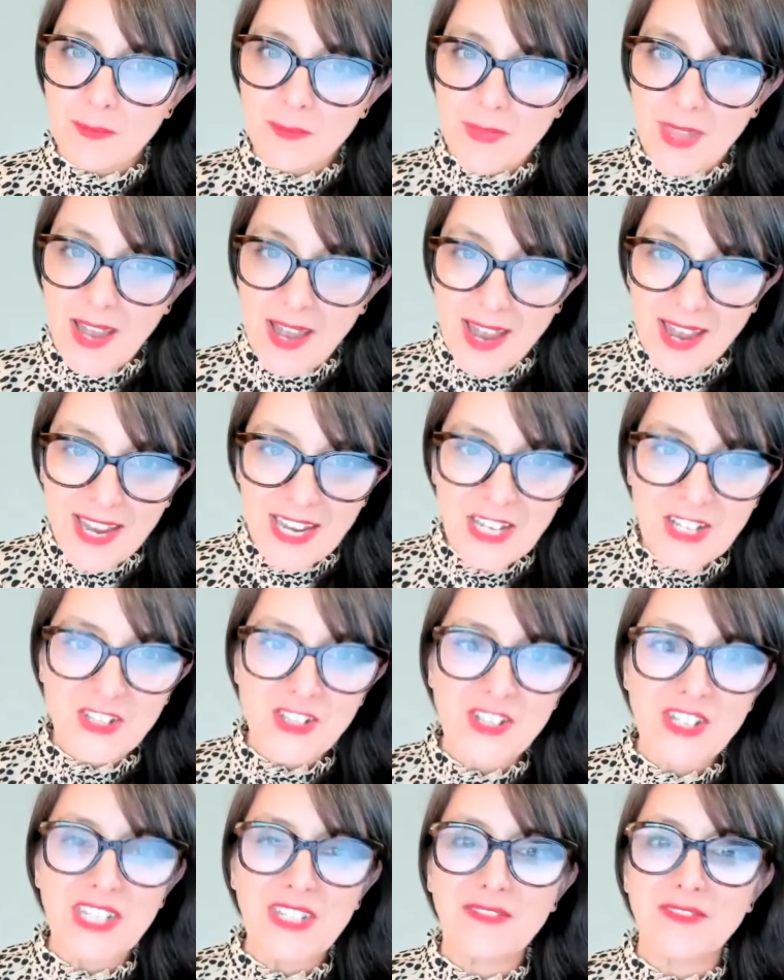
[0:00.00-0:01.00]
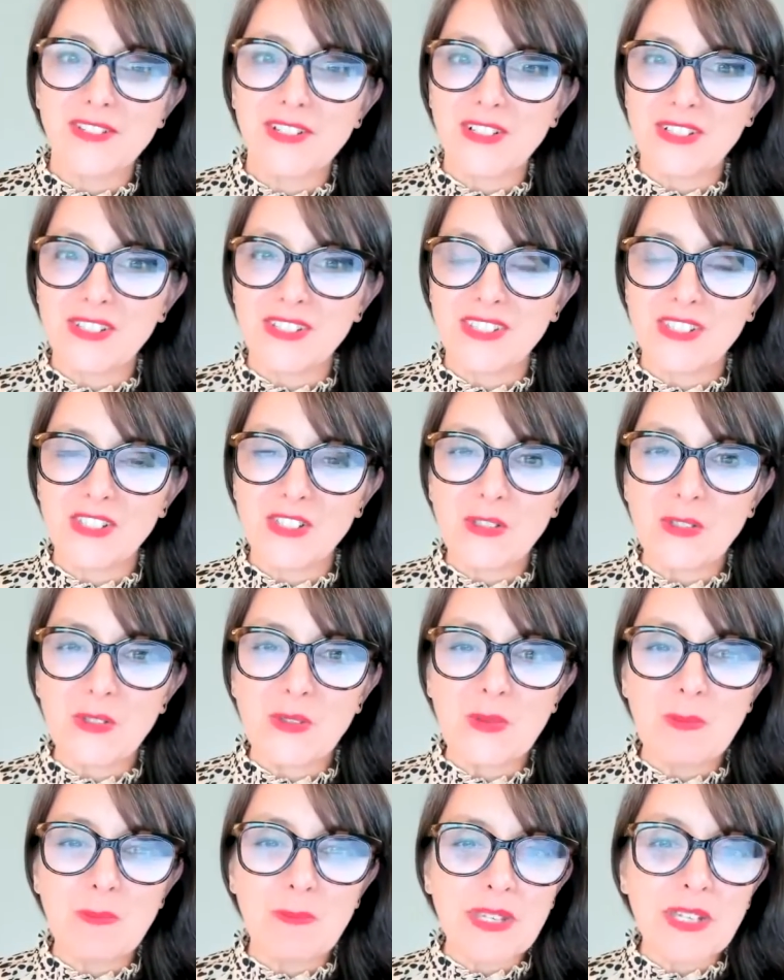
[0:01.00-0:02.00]
high achievers
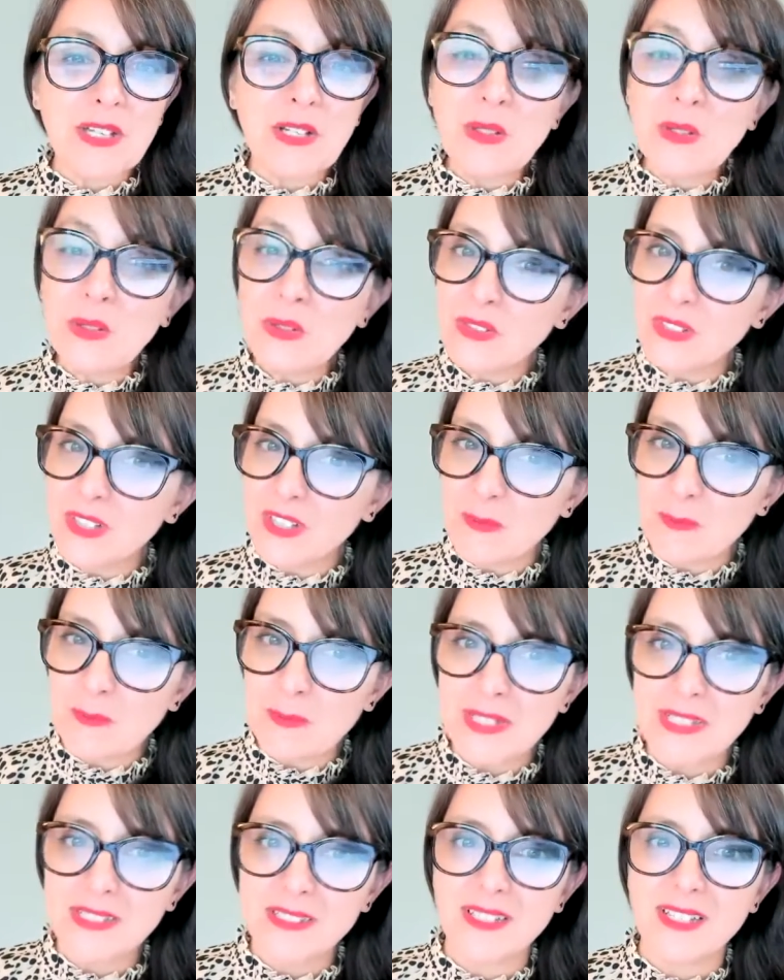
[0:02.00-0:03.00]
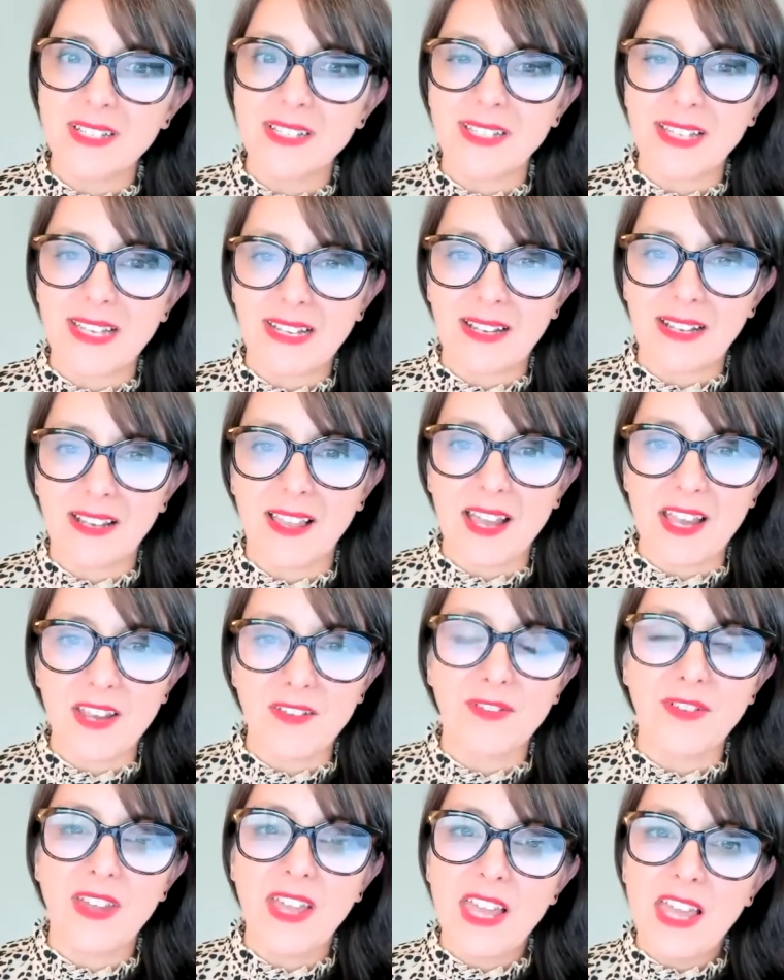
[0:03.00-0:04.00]
to build a business and
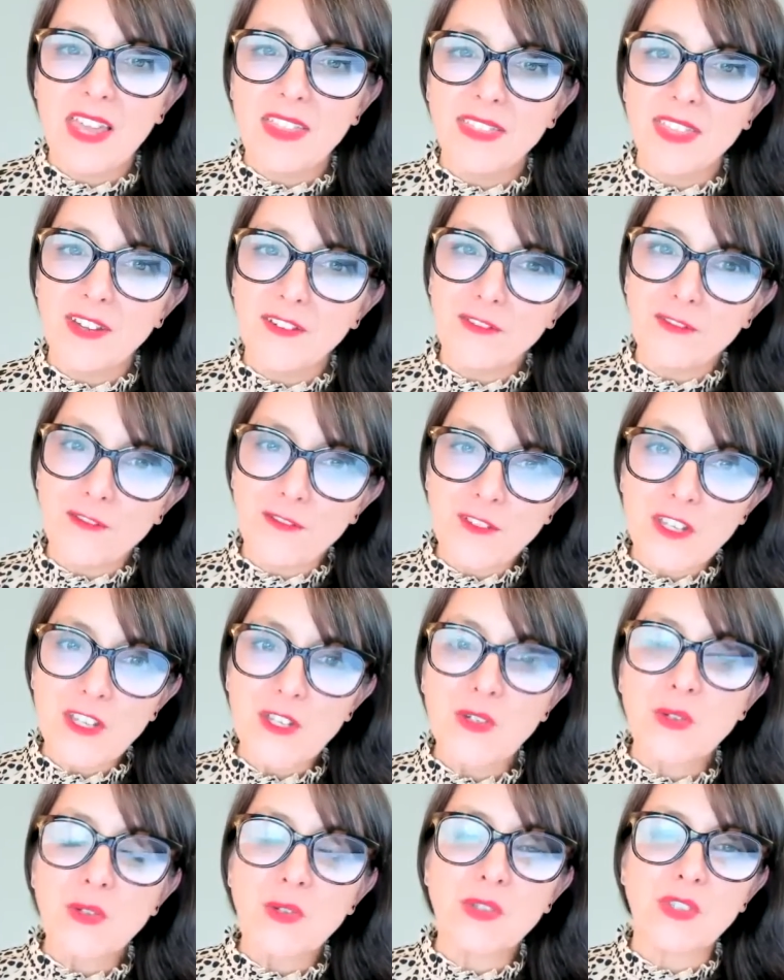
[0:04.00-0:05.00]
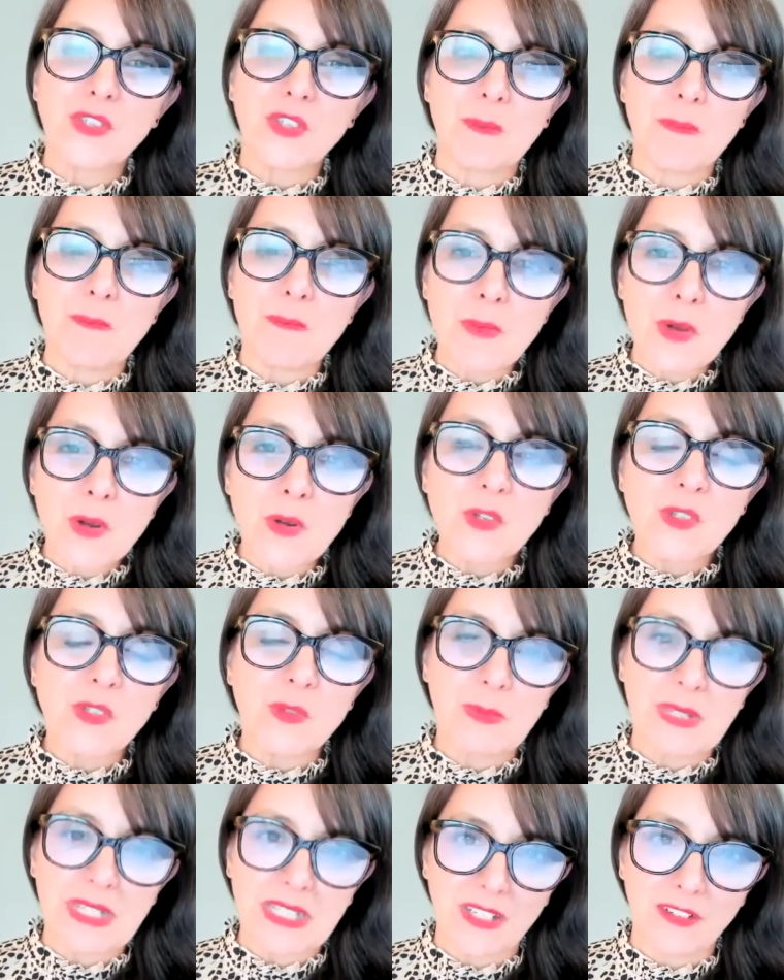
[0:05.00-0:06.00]
life that feels the most
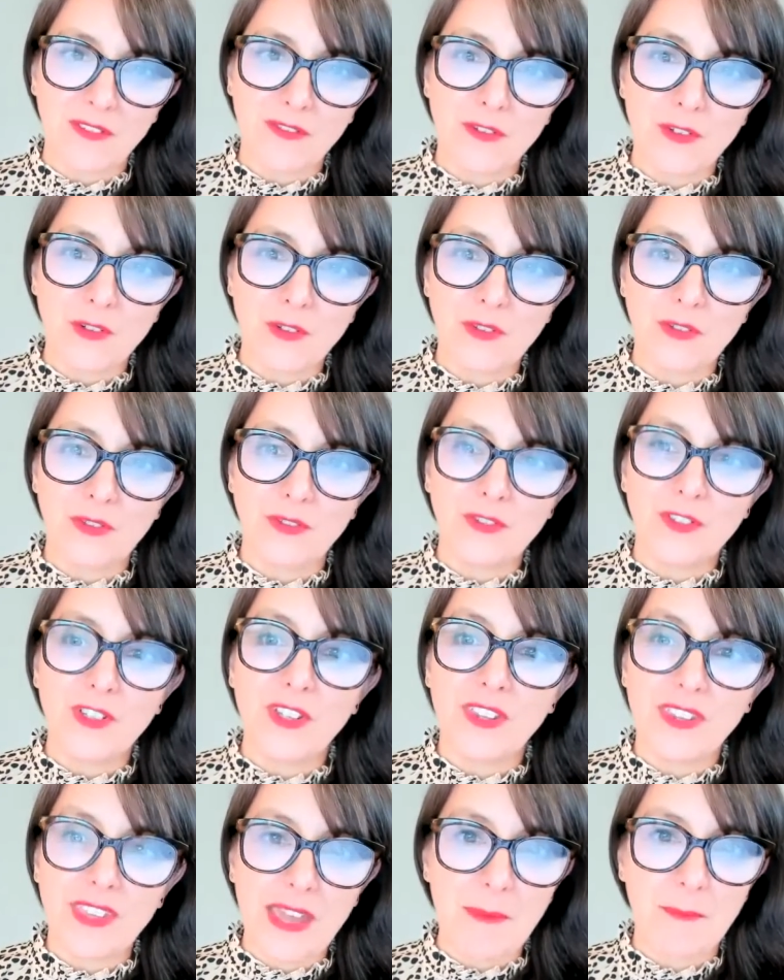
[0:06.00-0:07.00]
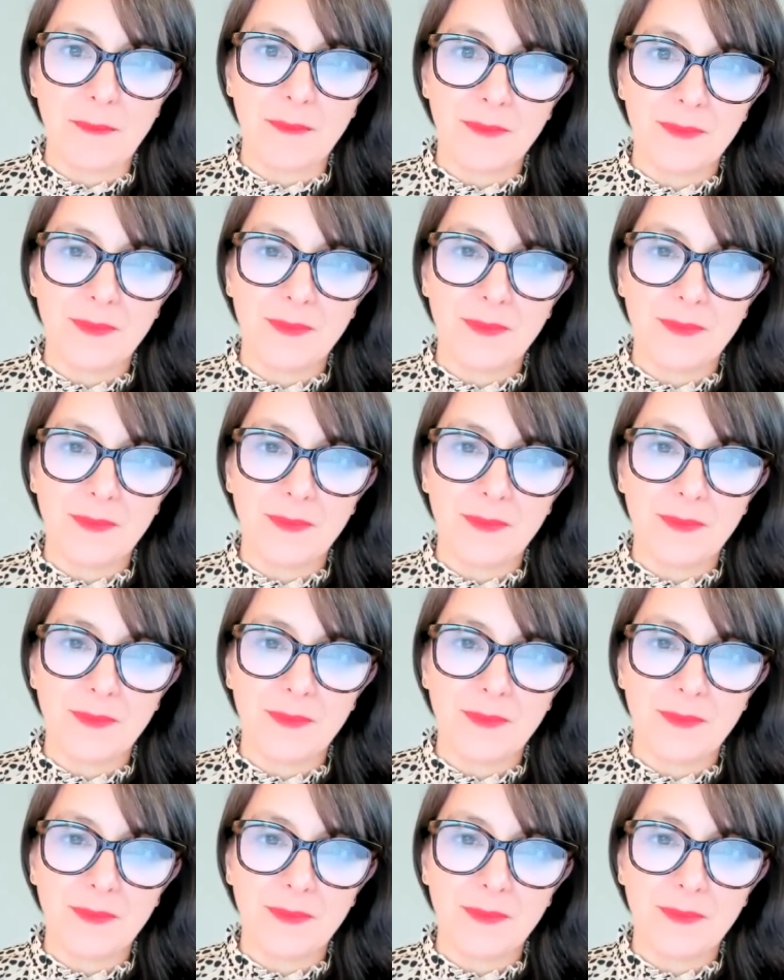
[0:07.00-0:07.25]
meaningful for them.